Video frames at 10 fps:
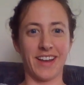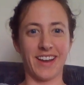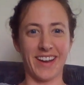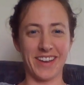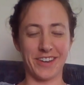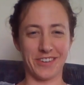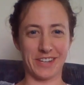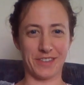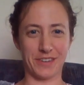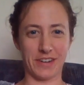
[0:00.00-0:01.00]
Hi,
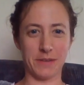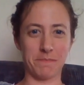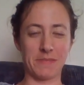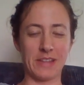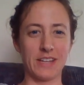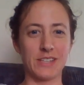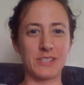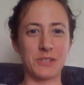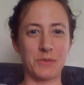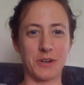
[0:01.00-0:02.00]
grade 3.
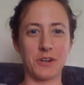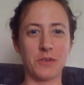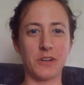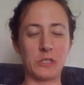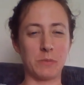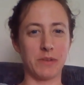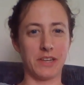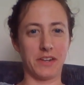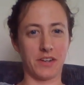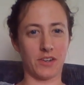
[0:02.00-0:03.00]
So we're going to
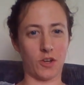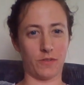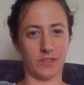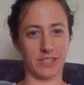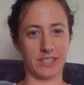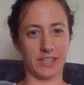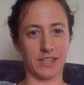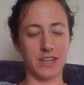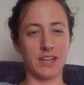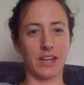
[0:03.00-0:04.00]
begin a novel
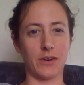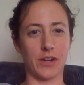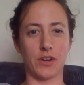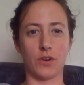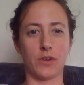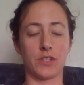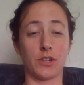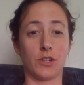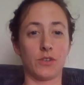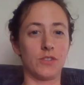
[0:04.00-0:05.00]
study. Now I know it's
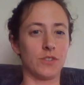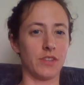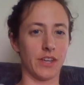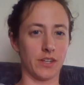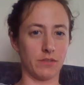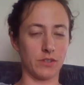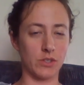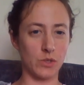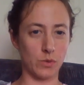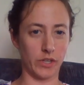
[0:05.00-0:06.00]
close to the end of the
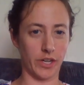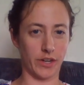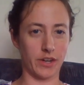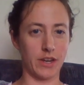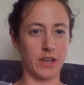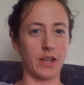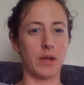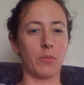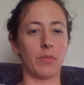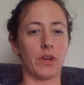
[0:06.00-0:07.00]
school year,
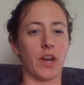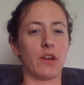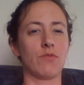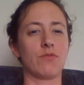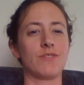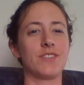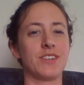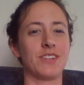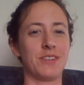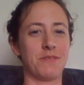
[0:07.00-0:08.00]
but I
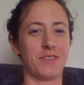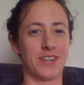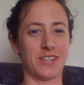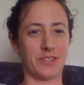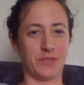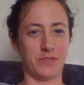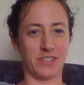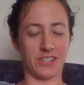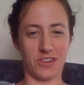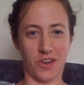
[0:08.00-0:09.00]
really wanted to do
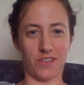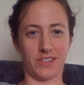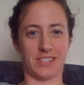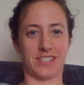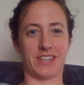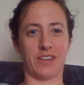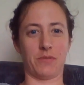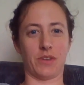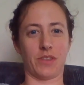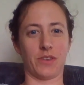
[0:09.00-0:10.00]
this novel study
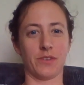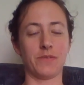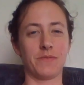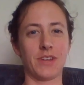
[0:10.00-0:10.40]
with you.